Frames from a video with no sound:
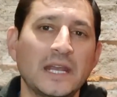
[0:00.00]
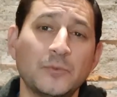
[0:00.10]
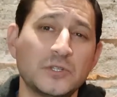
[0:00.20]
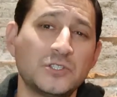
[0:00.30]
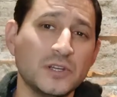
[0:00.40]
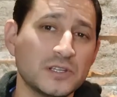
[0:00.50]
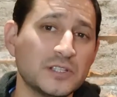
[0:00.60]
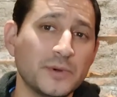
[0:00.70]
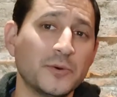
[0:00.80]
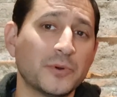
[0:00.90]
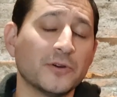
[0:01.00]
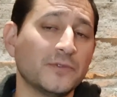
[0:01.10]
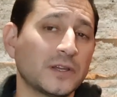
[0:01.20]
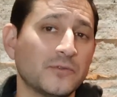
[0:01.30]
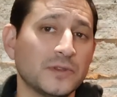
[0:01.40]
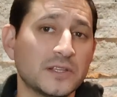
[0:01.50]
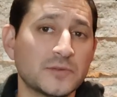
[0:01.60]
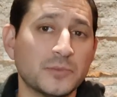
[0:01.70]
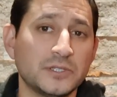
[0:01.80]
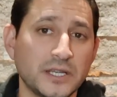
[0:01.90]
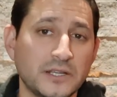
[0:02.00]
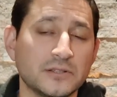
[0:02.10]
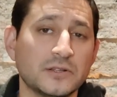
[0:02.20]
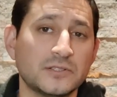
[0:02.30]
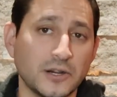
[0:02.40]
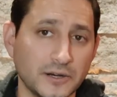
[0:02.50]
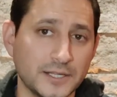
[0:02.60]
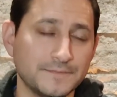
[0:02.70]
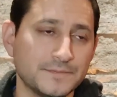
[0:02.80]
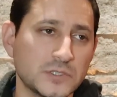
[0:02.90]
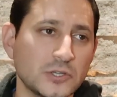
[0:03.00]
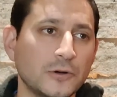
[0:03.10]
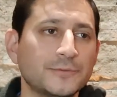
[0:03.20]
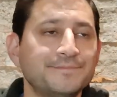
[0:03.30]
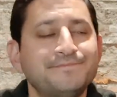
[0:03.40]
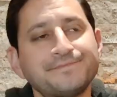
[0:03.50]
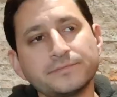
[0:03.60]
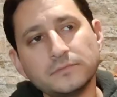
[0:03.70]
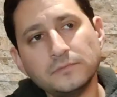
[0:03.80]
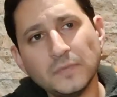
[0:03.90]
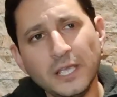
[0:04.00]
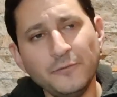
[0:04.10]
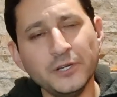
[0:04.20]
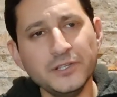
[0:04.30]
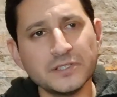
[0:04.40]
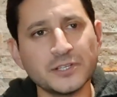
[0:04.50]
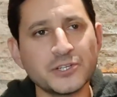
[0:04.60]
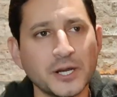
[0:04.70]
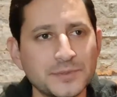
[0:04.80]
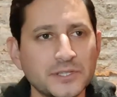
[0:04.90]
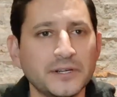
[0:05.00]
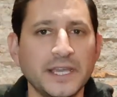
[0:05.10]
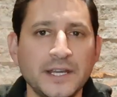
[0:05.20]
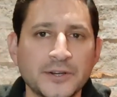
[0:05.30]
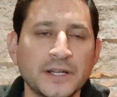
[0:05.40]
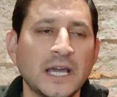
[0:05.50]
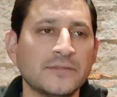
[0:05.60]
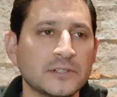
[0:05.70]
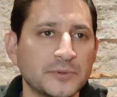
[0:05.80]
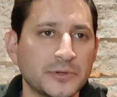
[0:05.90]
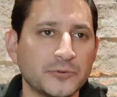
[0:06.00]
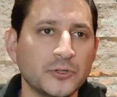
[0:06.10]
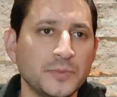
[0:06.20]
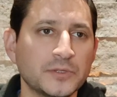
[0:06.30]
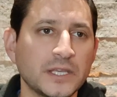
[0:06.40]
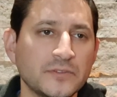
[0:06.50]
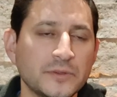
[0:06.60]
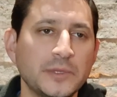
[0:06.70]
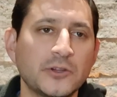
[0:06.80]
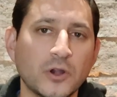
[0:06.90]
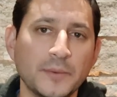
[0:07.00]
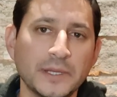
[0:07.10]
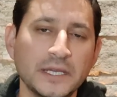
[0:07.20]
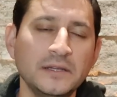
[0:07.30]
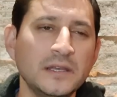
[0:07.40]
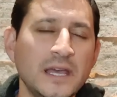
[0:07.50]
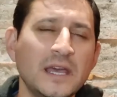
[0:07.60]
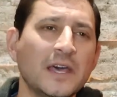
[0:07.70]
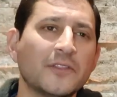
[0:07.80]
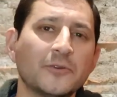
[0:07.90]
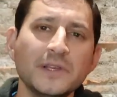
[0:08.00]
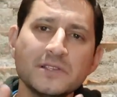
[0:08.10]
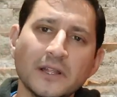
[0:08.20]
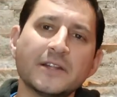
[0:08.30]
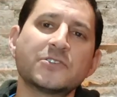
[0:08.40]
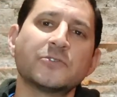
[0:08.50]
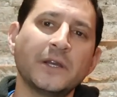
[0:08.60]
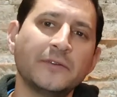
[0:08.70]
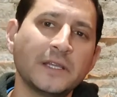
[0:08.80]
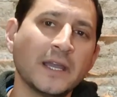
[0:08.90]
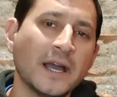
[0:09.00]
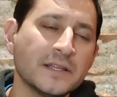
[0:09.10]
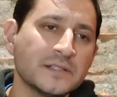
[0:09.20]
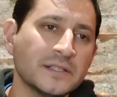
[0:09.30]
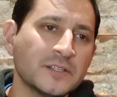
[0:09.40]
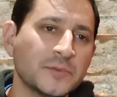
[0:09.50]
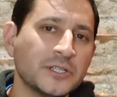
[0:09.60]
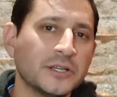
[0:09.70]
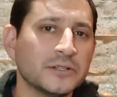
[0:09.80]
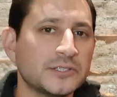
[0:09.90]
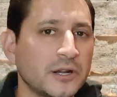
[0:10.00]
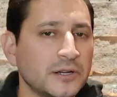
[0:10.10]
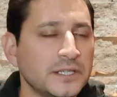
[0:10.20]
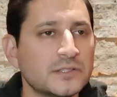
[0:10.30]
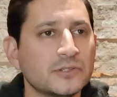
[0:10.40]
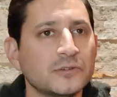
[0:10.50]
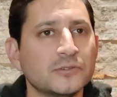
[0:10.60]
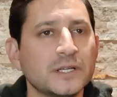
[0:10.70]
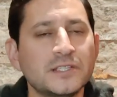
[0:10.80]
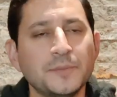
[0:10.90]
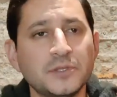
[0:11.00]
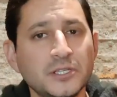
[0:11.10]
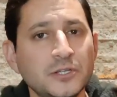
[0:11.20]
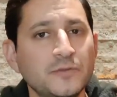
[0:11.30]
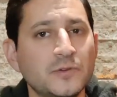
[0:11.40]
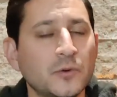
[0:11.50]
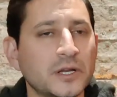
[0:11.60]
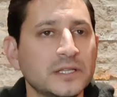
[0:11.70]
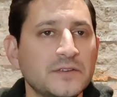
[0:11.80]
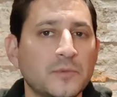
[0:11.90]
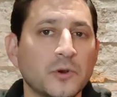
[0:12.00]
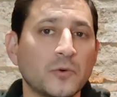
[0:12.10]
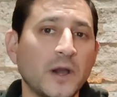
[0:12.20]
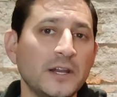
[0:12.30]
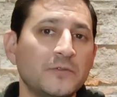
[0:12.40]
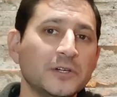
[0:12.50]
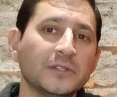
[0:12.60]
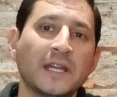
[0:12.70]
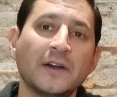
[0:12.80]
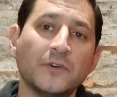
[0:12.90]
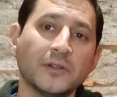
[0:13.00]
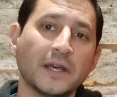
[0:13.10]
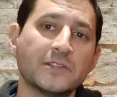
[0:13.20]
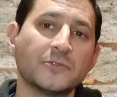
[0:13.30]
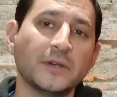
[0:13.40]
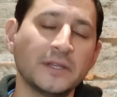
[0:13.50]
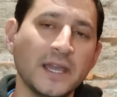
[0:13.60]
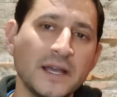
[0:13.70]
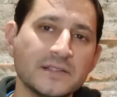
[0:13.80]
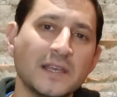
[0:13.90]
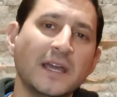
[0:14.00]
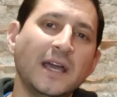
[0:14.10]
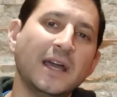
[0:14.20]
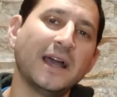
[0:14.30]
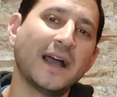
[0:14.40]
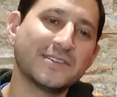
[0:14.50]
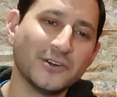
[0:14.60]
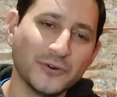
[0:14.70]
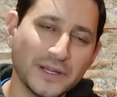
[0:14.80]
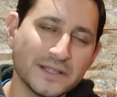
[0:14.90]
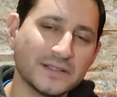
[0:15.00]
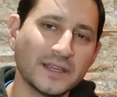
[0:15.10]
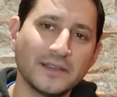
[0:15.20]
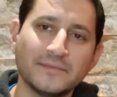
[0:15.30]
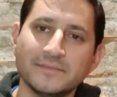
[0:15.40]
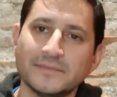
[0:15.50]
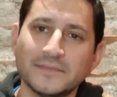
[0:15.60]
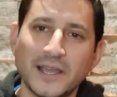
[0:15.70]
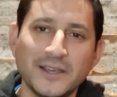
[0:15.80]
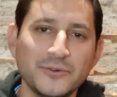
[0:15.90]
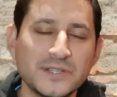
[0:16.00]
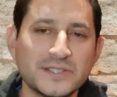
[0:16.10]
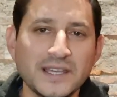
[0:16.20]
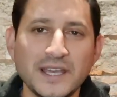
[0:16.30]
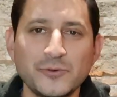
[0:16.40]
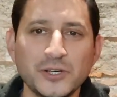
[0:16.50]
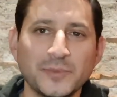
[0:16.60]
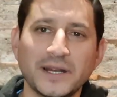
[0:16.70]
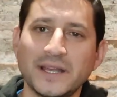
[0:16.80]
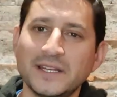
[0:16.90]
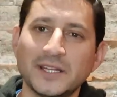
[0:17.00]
and it was just about perfect for this particular target. So if you're using the Sharp Star again, you're gonna have a little bit of room, you'll definitely be cropping in. There is a lot of surrounding gas in this particular target, so it's up to you if you wanna leave a more wide field and have all that surrounding gas. As always, I, I always say I will, but I